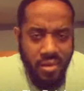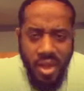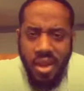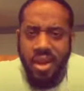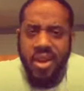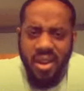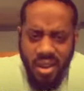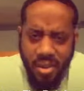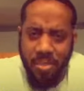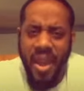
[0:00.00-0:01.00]

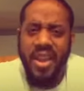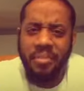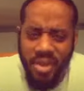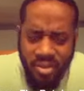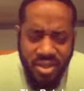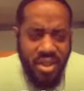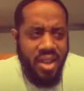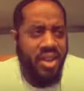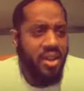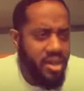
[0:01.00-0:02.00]
Oh, pain yeah. music.
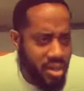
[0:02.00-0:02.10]
Oh.